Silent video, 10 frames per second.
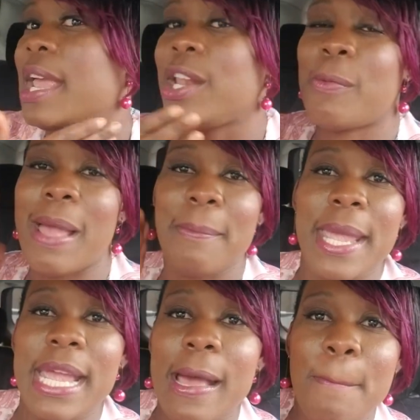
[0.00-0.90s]
you know my
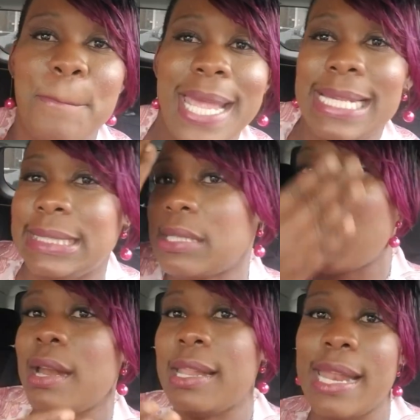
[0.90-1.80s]
makeup base
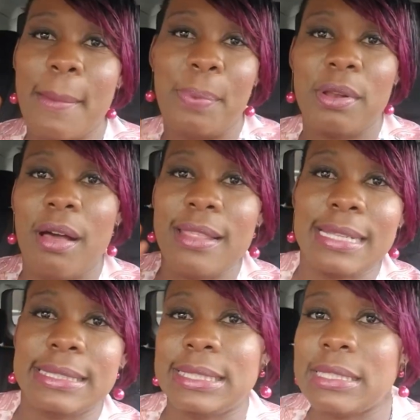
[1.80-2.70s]
on and then I put all
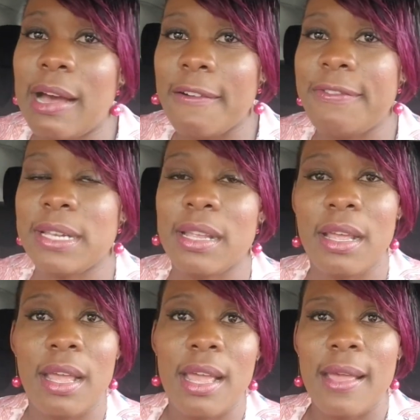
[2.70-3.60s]
that stuff and
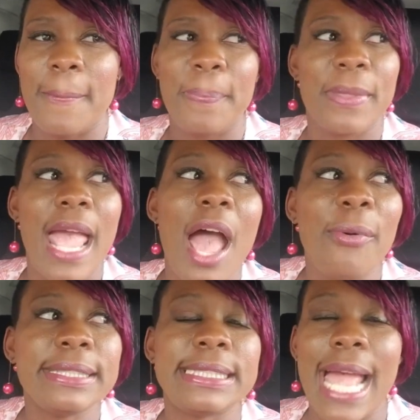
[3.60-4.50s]
I
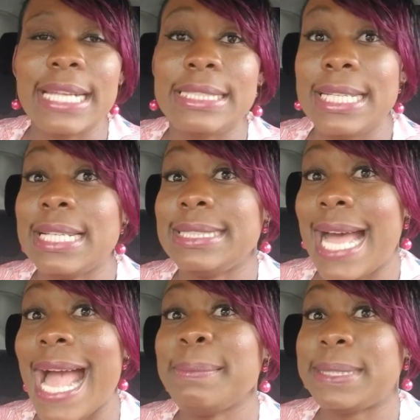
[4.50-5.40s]
was I did a
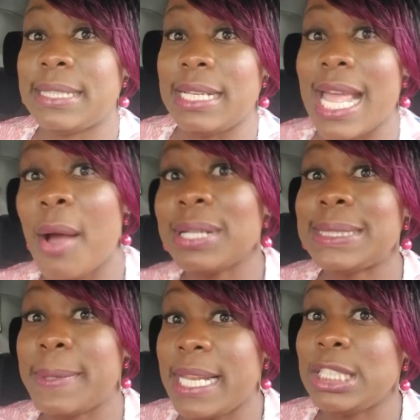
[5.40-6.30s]
time study I was
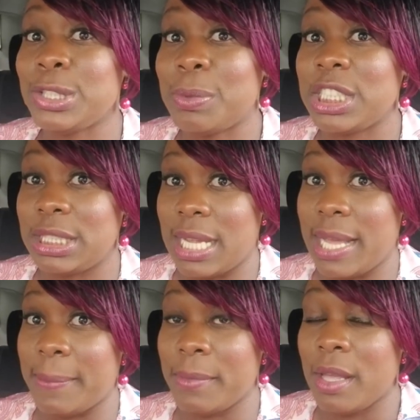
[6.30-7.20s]
spending too much
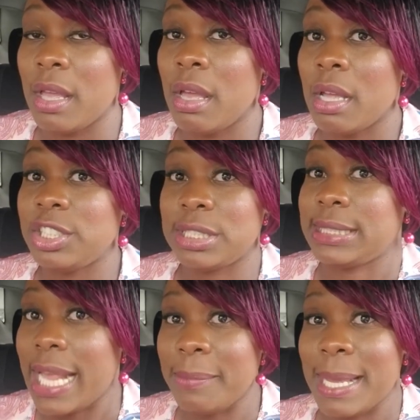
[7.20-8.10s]
time just
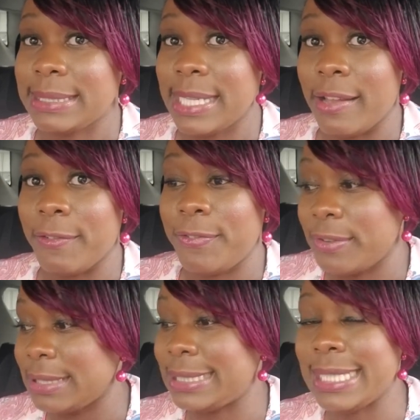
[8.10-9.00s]
getting myself
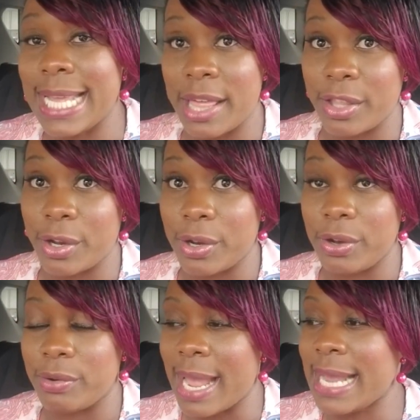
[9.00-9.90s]
together,
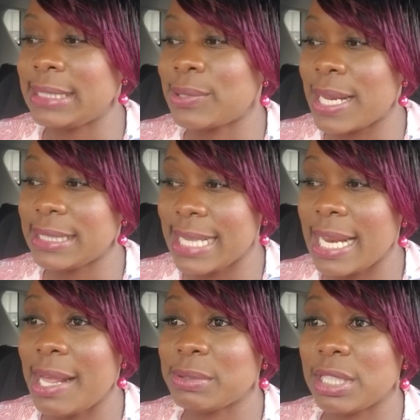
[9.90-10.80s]
right? So I
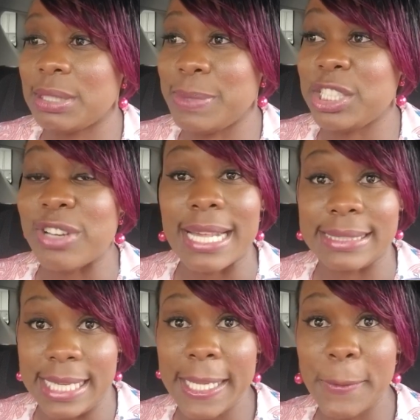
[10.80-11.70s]
decided I was going to be
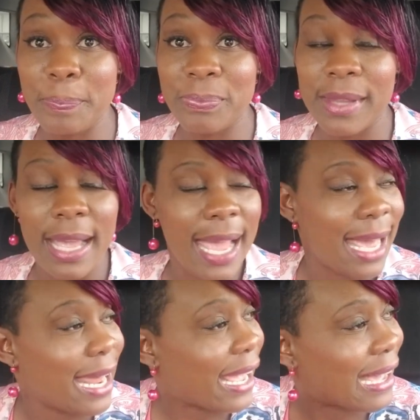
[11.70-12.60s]
drastic
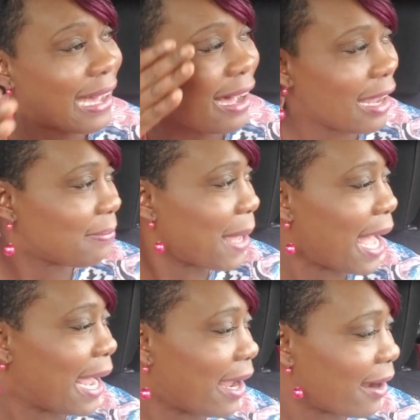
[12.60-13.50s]
and I cut my
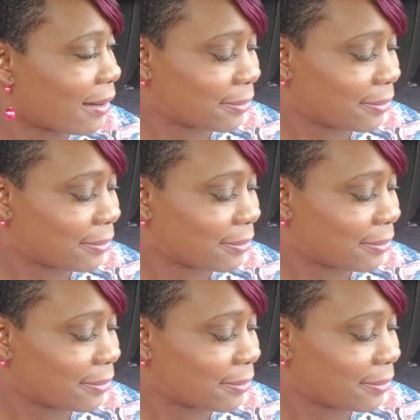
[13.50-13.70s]
hair.